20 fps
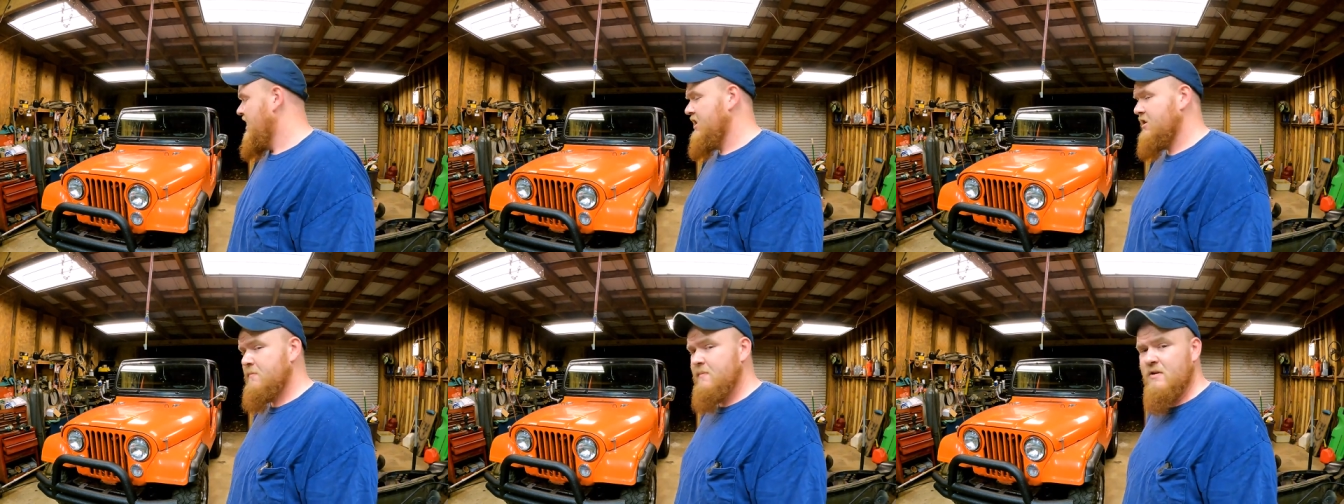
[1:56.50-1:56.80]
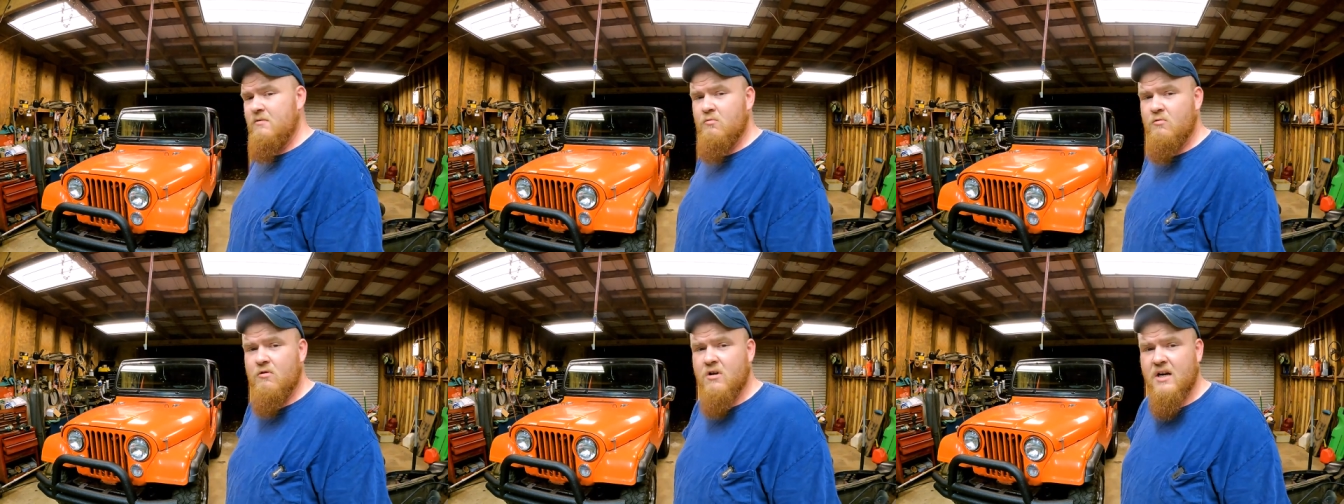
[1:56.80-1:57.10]
It's
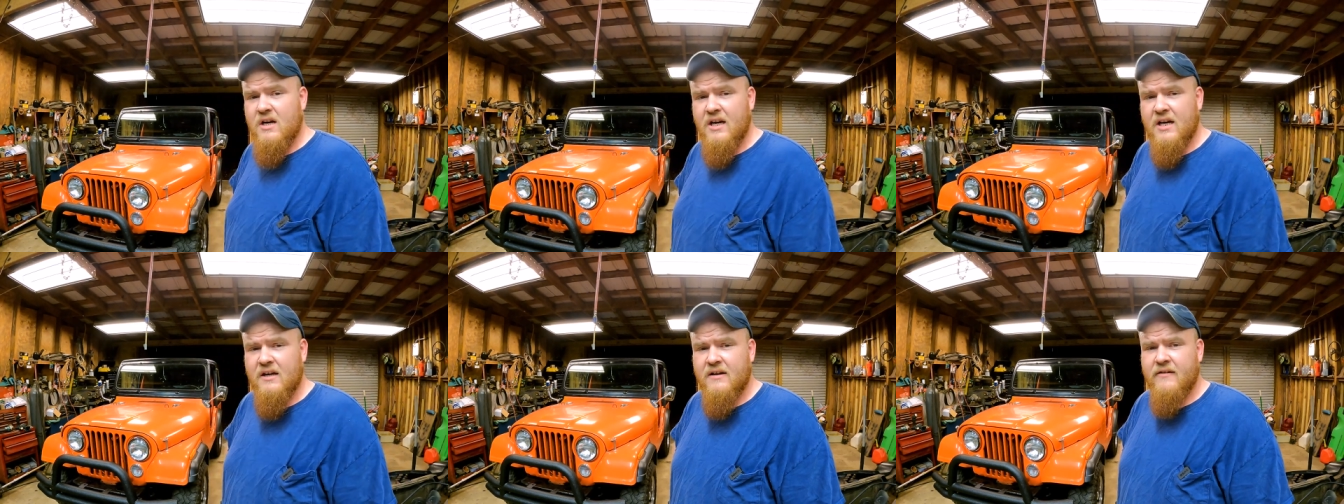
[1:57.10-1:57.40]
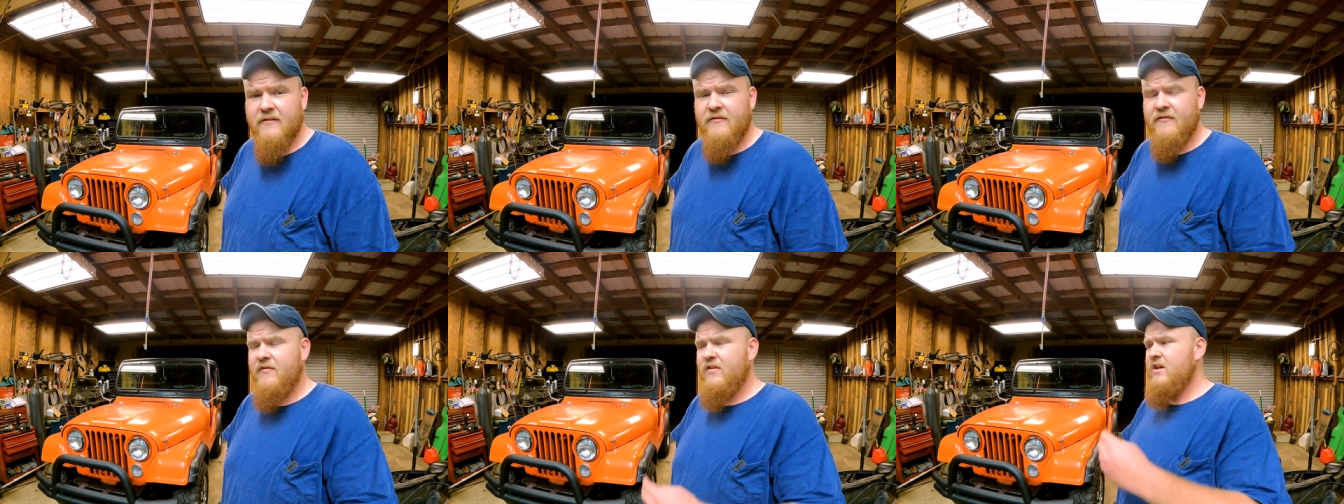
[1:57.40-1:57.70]
been running
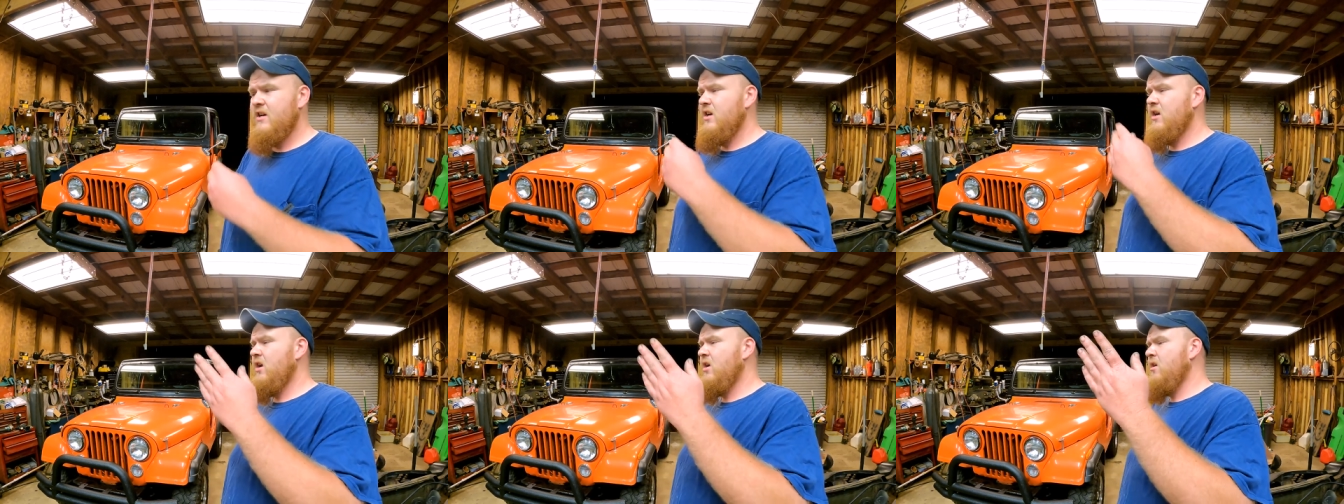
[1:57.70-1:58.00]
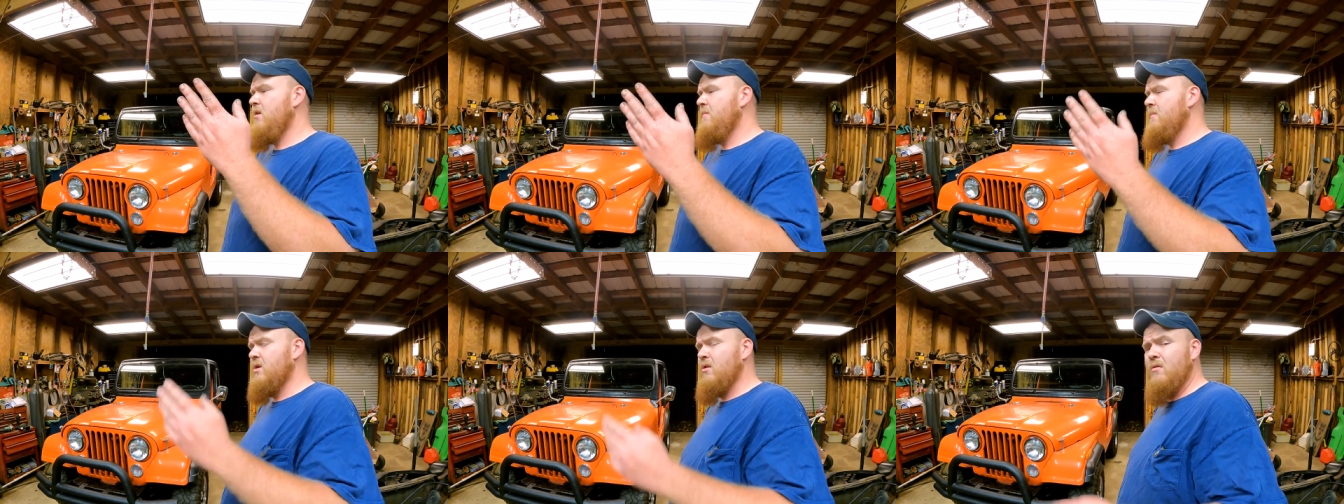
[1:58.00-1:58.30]

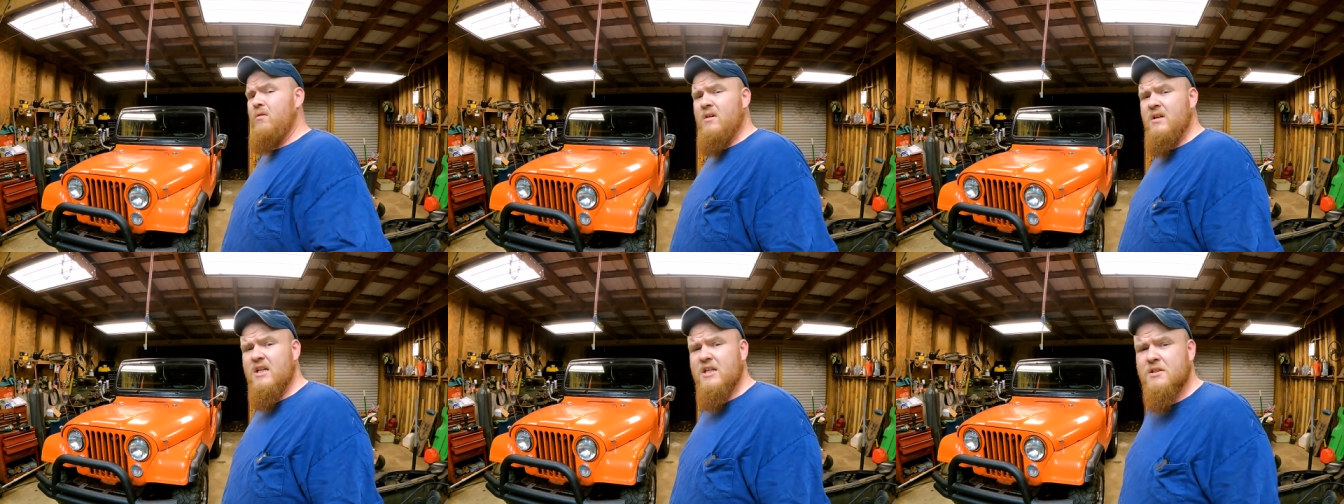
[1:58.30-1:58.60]
phenomenal.